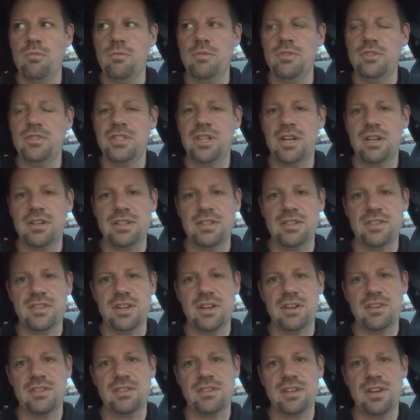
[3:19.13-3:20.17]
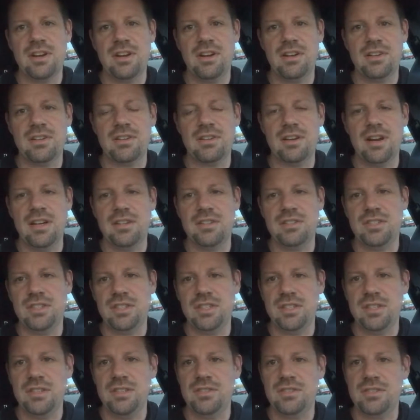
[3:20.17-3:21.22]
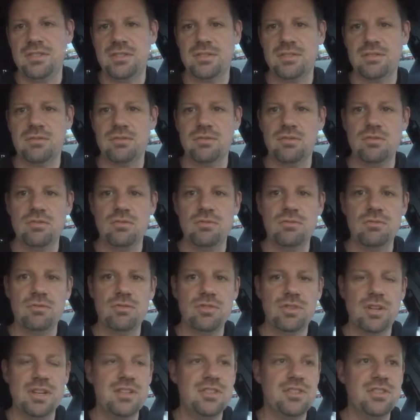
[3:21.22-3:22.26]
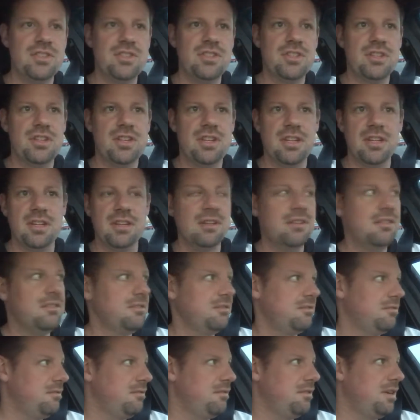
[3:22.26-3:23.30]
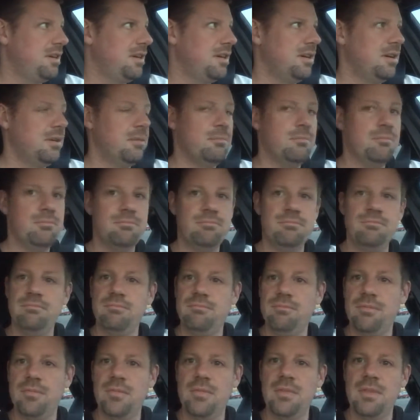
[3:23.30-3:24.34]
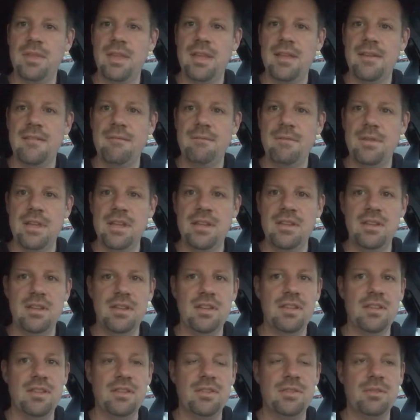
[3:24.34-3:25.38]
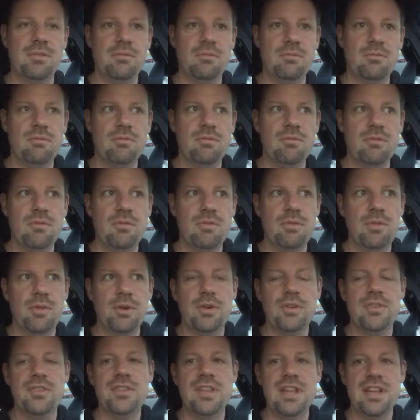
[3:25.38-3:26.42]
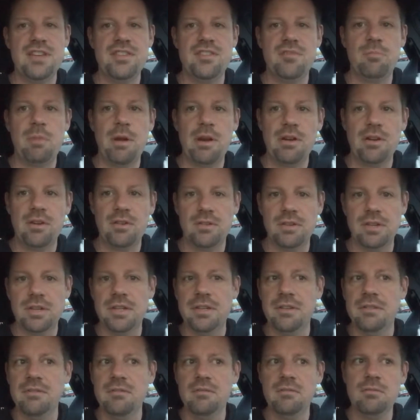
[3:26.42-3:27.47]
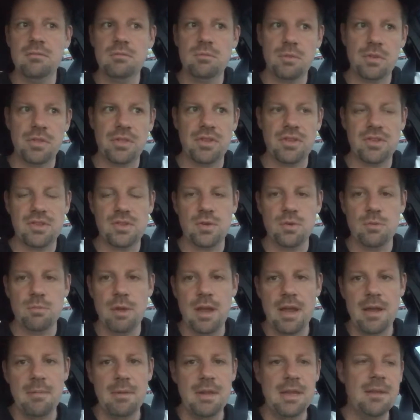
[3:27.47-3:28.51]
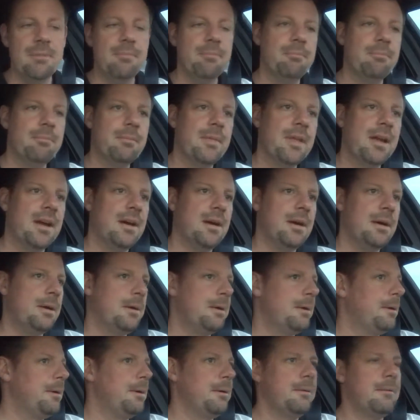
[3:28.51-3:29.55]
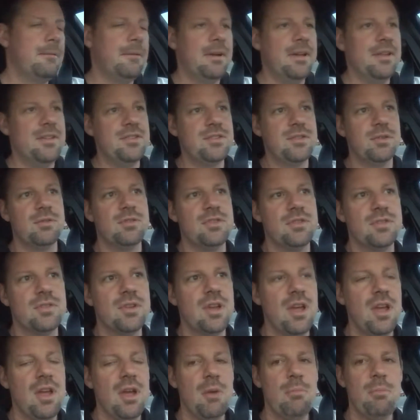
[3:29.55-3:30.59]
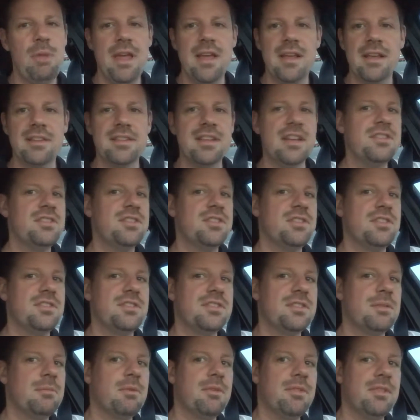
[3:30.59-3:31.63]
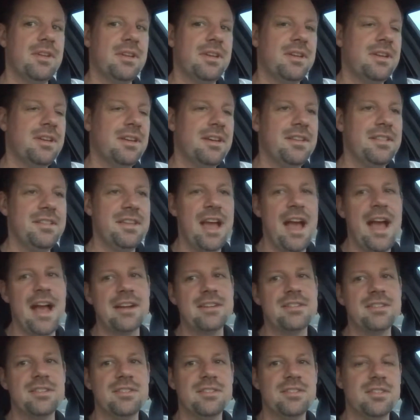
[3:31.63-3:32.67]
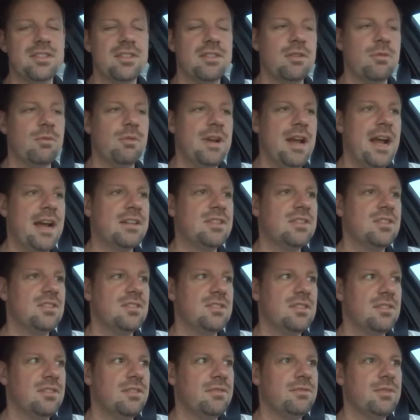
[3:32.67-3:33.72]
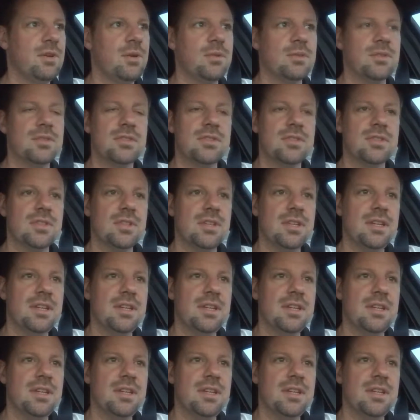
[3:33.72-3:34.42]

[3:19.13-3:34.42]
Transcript: Charlize Theron's character as she's transitioning into this third stage of parenthood with this new baby. And so just paying attention to some of the actions and the reactions of the folks.